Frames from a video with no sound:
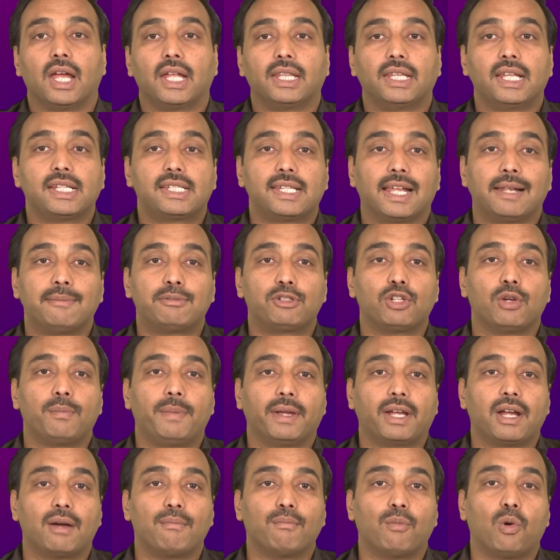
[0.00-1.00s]
This helps you
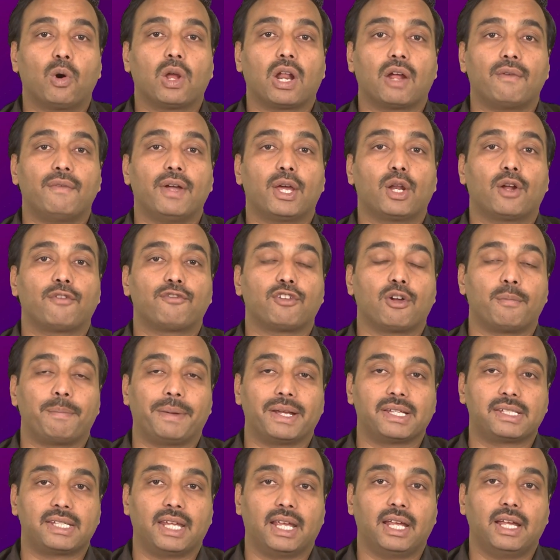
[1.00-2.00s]
become more aware of your
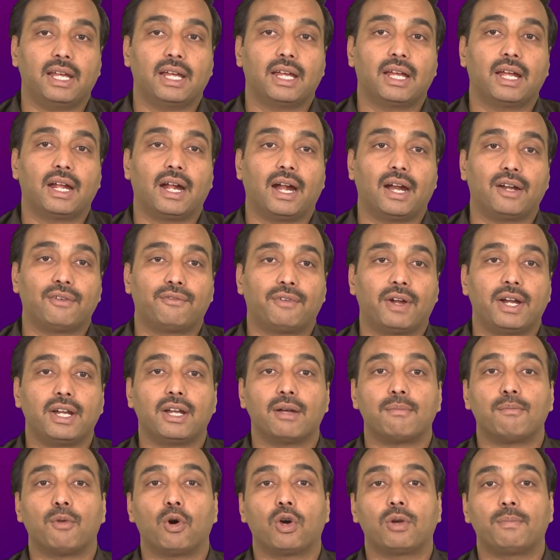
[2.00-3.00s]
pacing and find
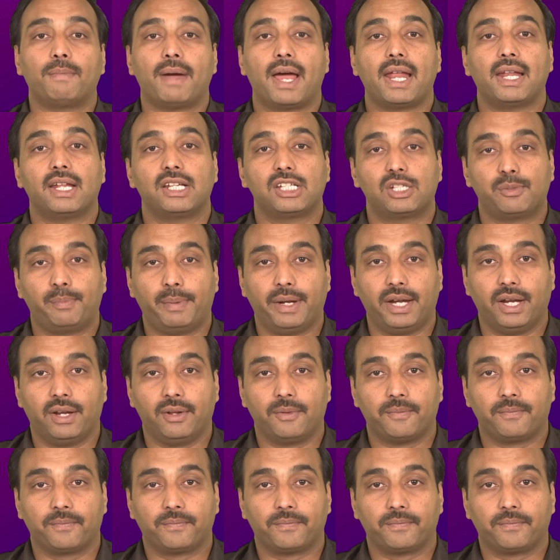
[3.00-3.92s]
a more balanced speed.